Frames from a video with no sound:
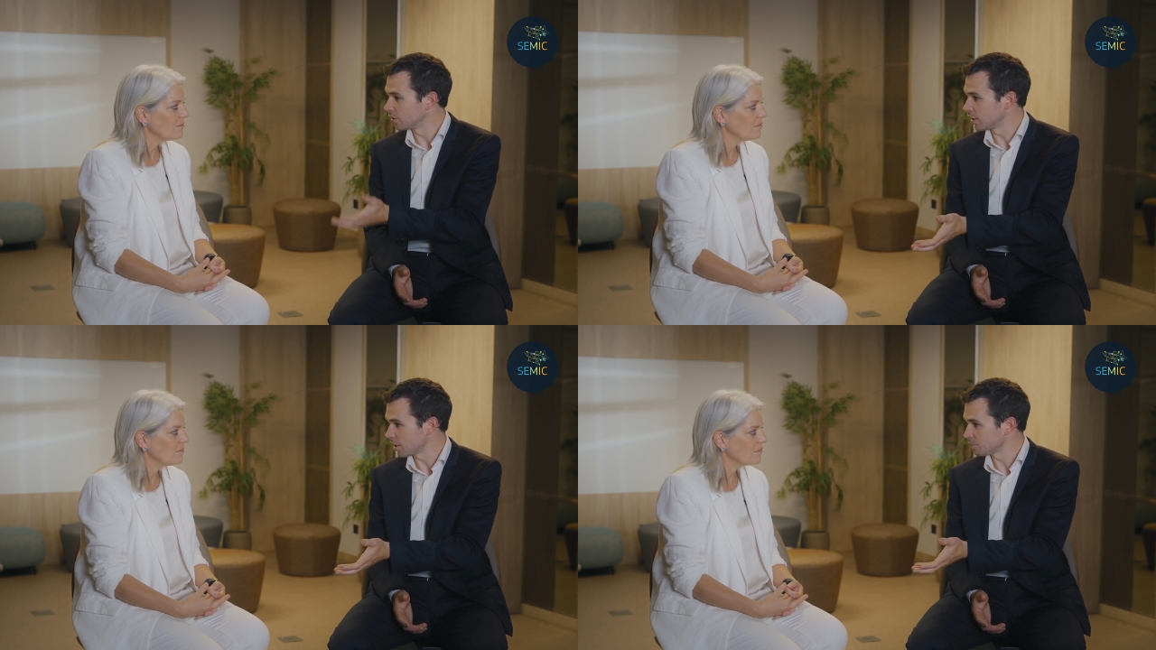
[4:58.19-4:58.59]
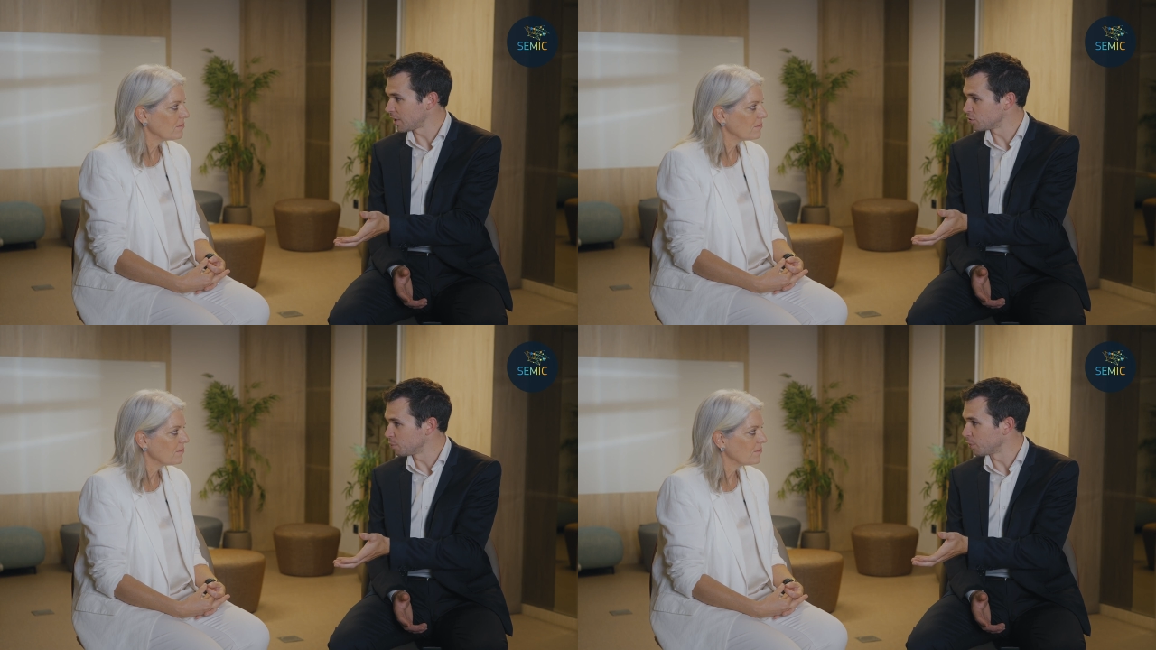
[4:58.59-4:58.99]
Speaker 1: uh, the Data
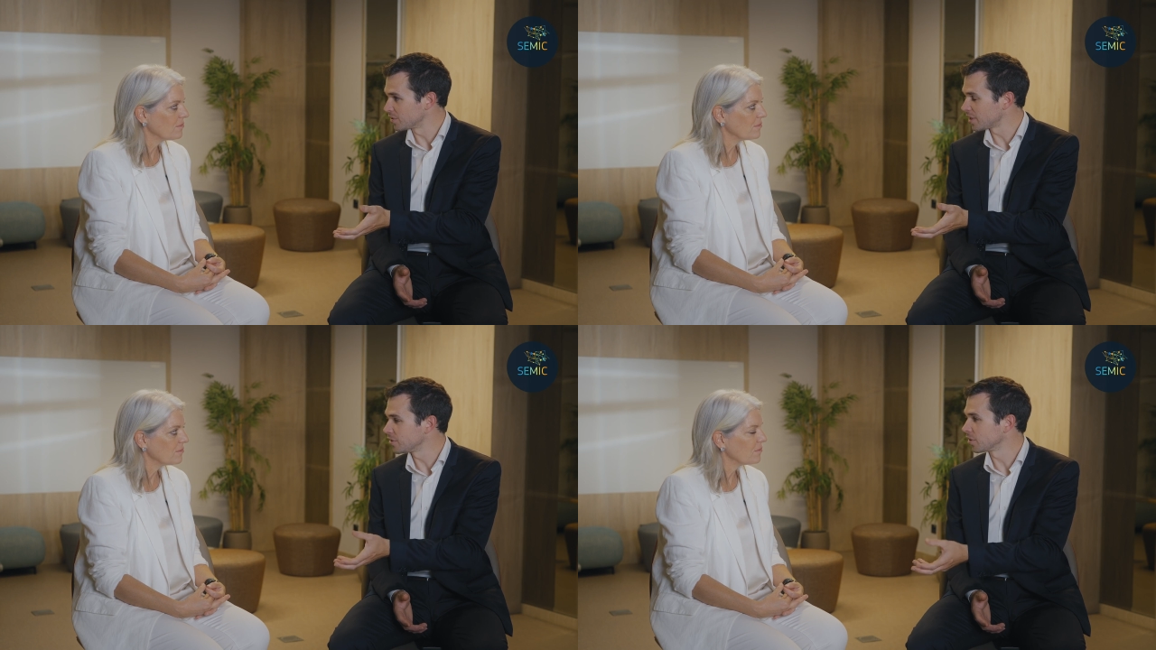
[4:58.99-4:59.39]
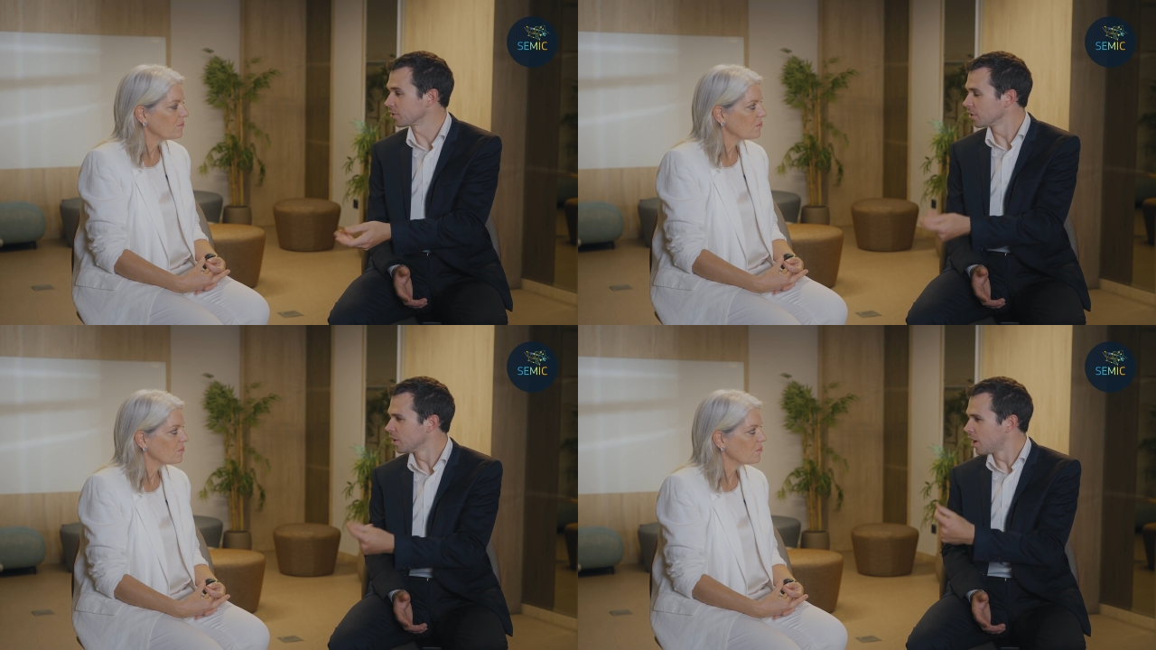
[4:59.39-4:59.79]
Space Support
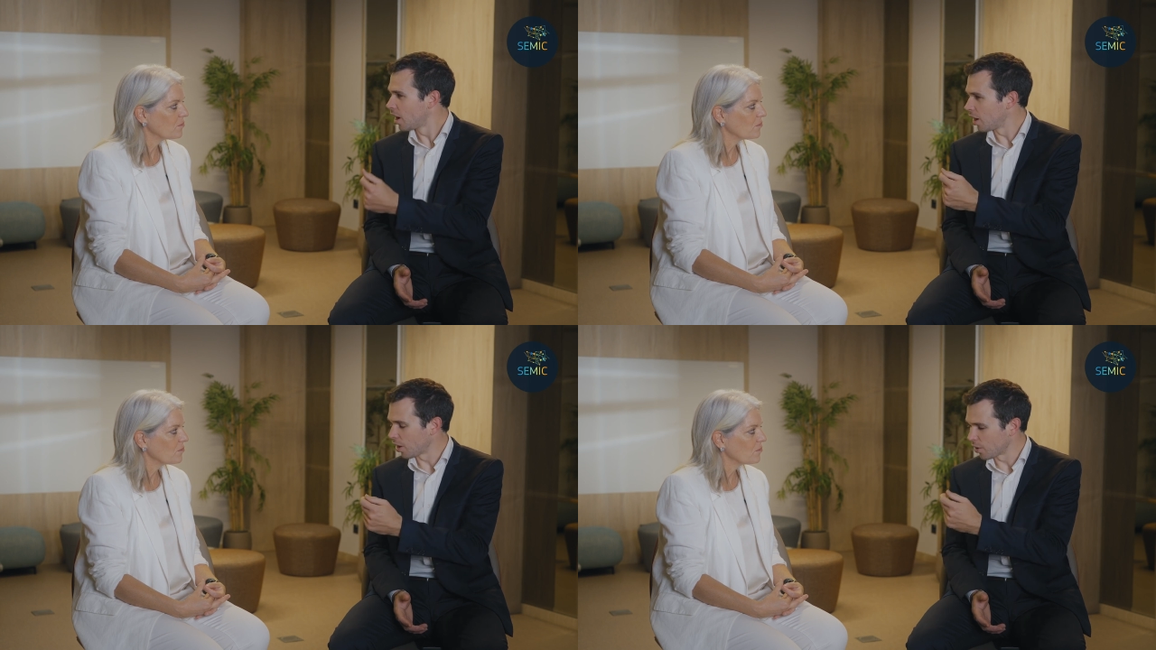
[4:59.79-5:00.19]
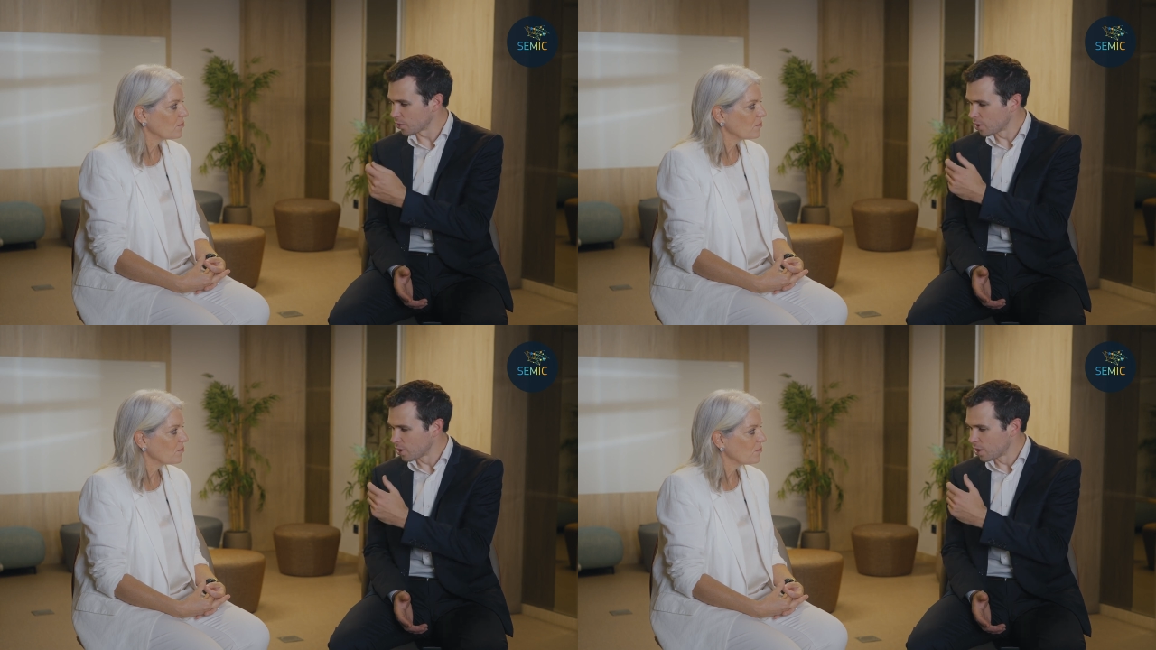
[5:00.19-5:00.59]
Center, uh,